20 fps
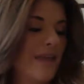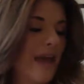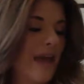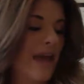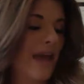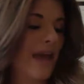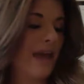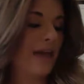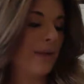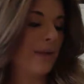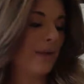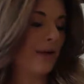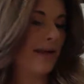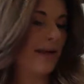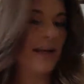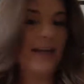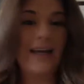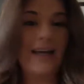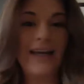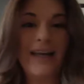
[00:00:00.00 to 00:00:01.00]

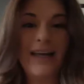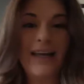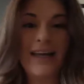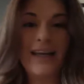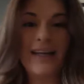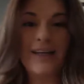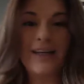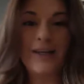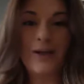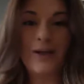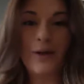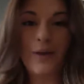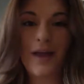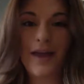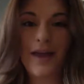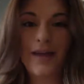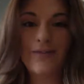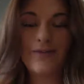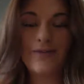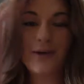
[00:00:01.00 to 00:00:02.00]
anyone in your
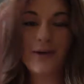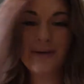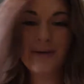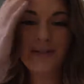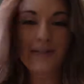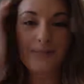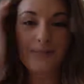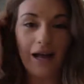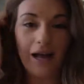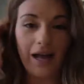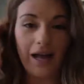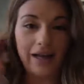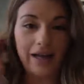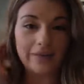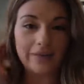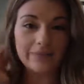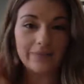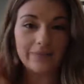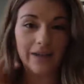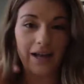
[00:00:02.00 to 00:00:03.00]
life who is a
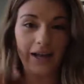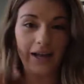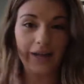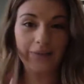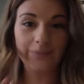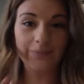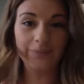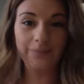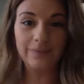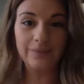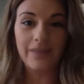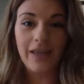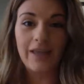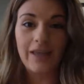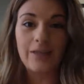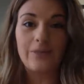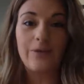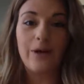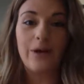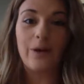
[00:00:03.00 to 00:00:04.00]
mom that
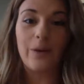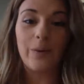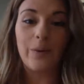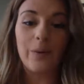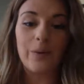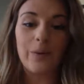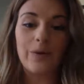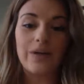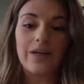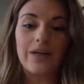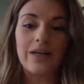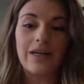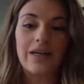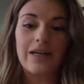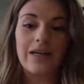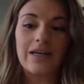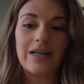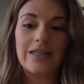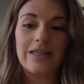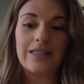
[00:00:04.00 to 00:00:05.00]
you know
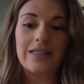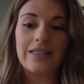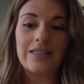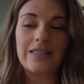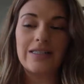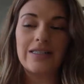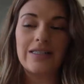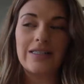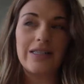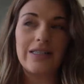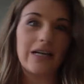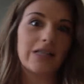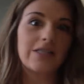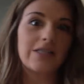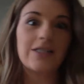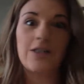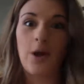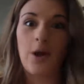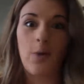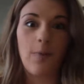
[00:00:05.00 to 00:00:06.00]
does
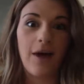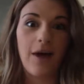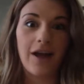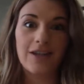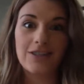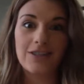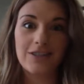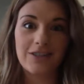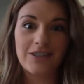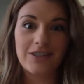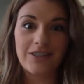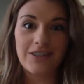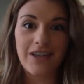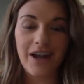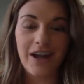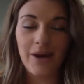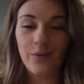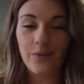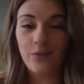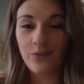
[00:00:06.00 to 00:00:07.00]
so much
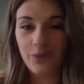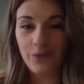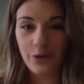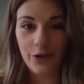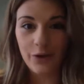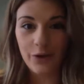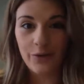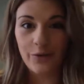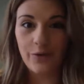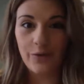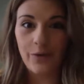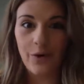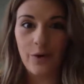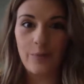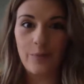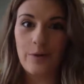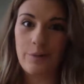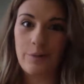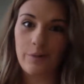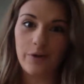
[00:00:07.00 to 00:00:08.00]
for you or
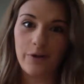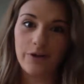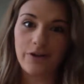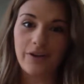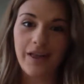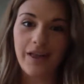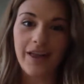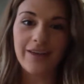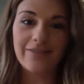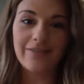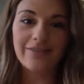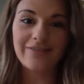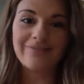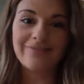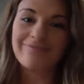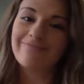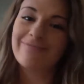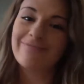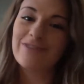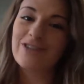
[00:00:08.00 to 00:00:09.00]
people in your life.
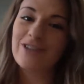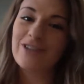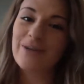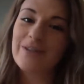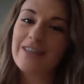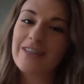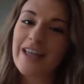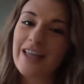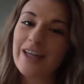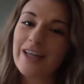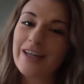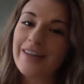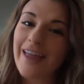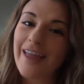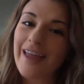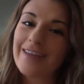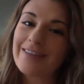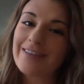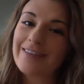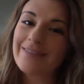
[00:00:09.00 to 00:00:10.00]
Just go say a little
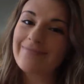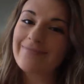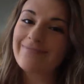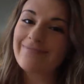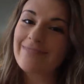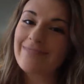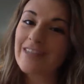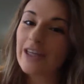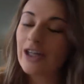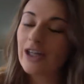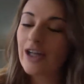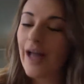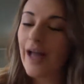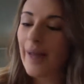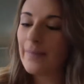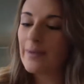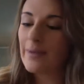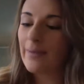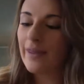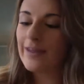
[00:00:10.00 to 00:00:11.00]
thanks. Say a little
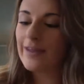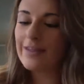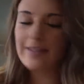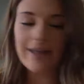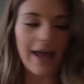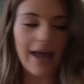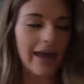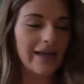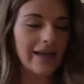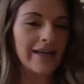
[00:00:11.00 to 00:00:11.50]
happy Mother's Day.